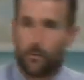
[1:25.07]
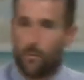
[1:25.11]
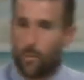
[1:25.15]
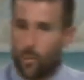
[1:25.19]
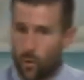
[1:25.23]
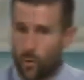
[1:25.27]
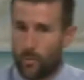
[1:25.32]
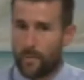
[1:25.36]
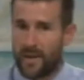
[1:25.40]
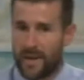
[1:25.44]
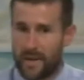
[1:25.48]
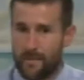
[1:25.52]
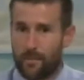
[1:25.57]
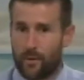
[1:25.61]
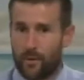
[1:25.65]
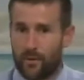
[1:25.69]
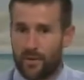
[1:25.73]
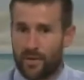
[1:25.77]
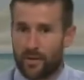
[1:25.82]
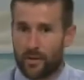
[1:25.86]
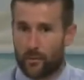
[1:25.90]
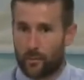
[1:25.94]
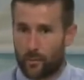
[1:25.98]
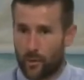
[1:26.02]
are more
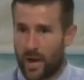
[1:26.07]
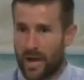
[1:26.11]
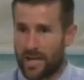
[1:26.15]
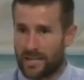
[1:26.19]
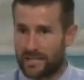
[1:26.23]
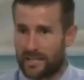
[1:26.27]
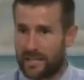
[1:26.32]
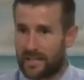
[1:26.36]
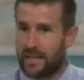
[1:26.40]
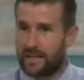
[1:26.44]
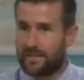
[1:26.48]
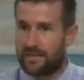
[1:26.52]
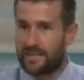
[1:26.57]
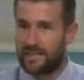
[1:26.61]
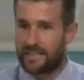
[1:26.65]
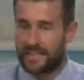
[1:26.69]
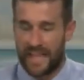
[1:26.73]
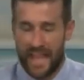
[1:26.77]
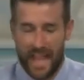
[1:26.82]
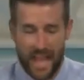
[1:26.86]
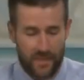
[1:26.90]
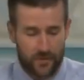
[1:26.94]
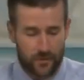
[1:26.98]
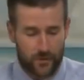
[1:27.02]
people that are present at
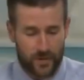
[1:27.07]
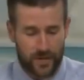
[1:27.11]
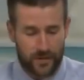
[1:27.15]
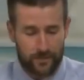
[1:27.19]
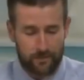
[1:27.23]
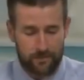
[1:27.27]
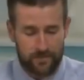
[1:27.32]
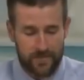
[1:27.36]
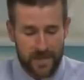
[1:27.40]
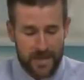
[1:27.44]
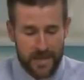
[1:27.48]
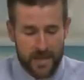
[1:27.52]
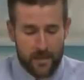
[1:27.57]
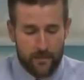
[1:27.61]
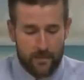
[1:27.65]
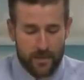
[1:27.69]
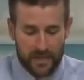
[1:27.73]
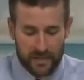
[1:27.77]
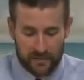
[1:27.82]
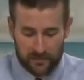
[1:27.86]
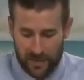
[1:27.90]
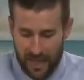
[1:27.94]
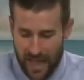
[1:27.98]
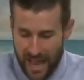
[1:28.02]
this gathering,
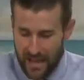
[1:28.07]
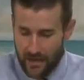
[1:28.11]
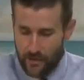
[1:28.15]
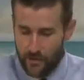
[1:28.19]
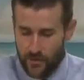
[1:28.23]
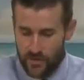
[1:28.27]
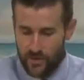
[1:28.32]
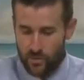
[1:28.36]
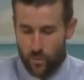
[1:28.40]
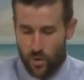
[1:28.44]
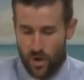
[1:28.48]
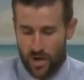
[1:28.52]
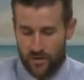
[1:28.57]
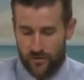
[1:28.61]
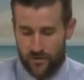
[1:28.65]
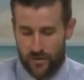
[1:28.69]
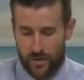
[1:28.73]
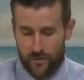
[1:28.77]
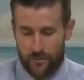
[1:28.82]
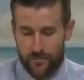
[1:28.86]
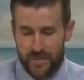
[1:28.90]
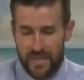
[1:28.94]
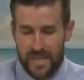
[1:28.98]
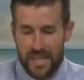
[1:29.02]
but Elihu's one of
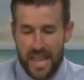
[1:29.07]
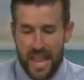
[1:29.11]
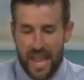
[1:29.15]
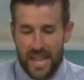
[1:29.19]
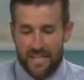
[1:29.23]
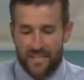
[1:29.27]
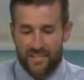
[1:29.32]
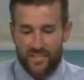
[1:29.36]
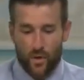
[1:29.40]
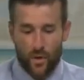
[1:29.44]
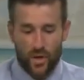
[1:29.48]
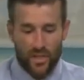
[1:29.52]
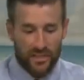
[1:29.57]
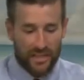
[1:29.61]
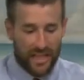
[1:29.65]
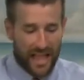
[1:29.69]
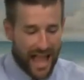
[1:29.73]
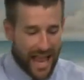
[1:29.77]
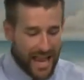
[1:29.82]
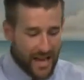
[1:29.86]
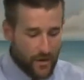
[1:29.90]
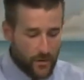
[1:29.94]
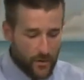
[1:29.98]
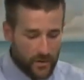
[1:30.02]
them. And so
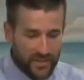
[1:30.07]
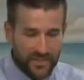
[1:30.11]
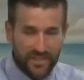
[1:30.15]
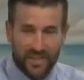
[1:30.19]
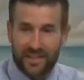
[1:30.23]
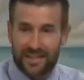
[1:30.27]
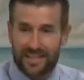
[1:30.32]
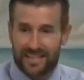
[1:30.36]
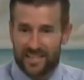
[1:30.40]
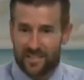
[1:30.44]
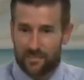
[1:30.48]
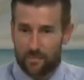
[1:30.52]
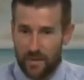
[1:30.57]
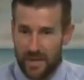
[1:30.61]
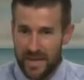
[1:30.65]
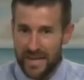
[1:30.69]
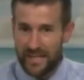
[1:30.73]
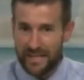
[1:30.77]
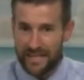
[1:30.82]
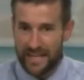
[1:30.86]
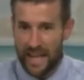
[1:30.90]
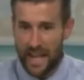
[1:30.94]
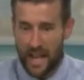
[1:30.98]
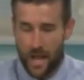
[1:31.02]
Elihu is going to
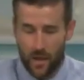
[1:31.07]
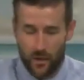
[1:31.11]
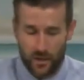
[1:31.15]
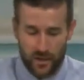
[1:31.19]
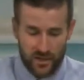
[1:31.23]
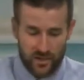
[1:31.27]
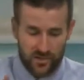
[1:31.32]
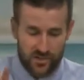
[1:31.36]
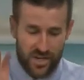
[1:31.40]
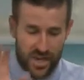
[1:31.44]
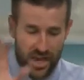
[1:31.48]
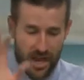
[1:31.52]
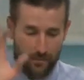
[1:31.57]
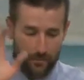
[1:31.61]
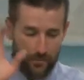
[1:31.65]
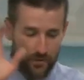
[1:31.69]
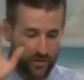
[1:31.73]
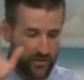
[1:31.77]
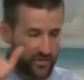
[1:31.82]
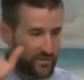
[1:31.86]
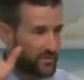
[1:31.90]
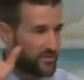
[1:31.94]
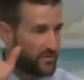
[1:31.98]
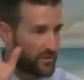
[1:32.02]
speak now in
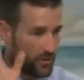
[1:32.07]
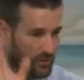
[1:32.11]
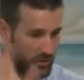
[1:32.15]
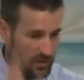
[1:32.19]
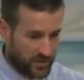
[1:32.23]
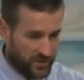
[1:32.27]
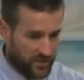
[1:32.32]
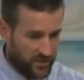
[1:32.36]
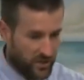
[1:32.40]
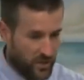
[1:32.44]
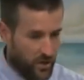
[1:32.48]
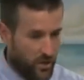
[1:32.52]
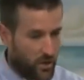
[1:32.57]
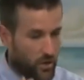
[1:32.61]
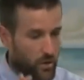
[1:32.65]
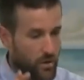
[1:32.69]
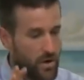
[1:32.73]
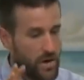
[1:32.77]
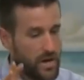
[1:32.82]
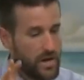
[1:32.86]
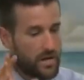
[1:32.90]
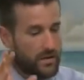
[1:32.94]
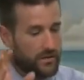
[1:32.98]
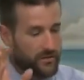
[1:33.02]
chapters
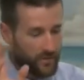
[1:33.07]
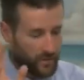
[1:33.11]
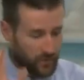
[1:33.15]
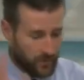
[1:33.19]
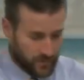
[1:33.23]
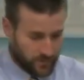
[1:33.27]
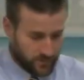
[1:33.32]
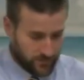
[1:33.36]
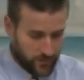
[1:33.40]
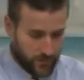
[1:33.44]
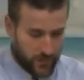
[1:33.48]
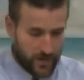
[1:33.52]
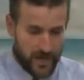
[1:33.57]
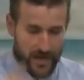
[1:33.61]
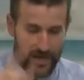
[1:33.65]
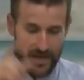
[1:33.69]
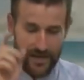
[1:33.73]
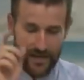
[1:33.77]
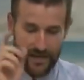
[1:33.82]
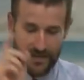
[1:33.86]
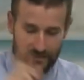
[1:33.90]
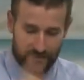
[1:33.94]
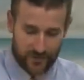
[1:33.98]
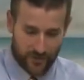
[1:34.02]
32,
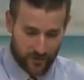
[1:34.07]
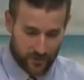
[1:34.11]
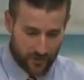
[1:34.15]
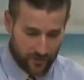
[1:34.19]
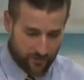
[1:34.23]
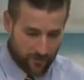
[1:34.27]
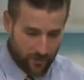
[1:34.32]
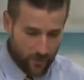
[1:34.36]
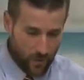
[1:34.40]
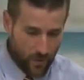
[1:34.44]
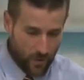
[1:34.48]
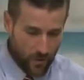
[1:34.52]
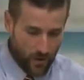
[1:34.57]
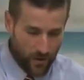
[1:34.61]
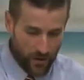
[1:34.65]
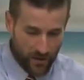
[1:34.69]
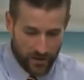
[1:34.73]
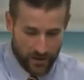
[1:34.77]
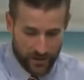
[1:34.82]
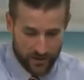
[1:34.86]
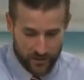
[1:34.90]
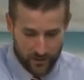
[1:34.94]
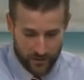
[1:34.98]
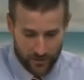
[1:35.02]
33,
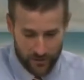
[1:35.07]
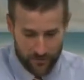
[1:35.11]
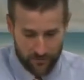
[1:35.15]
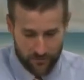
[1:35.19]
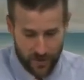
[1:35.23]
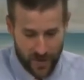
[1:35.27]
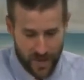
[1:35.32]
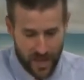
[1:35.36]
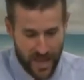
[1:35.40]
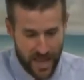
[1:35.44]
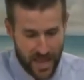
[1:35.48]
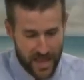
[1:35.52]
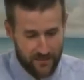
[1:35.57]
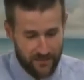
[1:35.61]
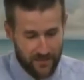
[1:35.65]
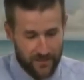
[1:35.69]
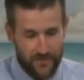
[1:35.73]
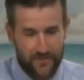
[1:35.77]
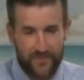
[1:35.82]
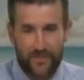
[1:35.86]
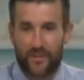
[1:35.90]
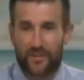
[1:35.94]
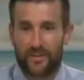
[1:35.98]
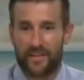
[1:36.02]
34, 35,
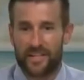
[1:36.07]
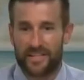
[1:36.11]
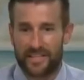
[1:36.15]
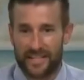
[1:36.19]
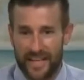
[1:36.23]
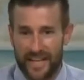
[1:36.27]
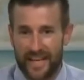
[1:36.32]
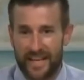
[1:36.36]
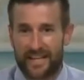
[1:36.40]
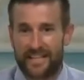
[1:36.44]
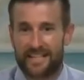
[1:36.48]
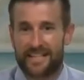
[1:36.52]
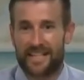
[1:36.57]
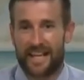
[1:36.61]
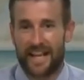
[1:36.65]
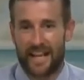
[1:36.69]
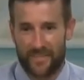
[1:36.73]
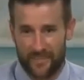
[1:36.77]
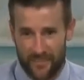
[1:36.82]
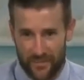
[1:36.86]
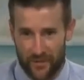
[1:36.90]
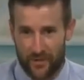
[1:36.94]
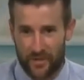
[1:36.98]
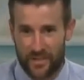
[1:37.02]
36,
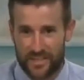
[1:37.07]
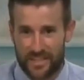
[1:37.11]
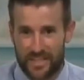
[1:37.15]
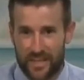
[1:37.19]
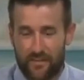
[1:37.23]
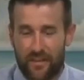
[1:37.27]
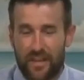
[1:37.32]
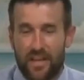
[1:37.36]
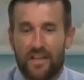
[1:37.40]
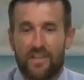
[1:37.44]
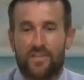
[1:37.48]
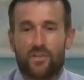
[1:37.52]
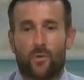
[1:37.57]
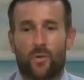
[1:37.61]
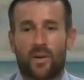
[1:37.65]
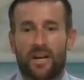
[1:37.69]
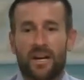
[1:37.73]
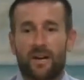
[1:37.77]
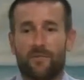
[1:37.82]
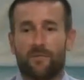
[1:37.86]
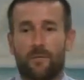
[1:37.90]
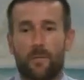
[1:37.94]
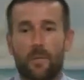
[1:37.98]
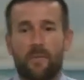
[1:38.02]
and 37. So we're going
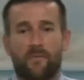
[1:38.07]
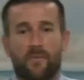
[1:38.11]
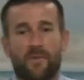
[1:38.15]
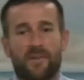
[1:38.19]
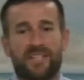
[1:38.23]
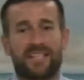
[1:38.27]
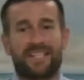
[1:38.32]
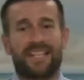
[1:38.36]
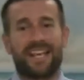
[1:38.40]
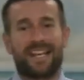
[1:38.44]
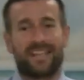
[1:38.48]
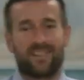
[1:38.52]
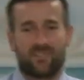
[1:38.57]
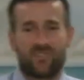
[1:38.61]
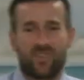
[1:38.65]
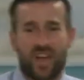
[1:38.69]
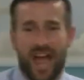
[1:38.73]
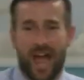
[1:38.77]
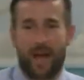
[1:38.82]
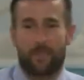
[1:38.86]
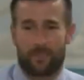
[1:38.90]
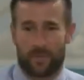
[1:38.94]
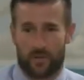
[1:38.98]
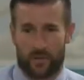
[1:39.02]
to hear from him for six
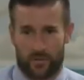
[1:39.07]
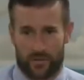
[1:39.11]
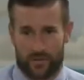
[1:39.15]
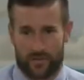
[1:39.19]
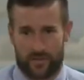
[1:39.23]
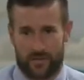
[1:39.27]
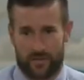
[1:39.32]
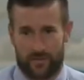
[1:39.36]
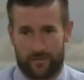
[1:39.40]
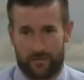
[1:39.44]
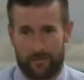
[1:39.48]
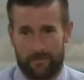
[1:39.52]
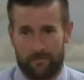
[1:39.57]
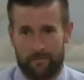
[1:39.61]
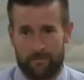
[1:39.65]
chapters.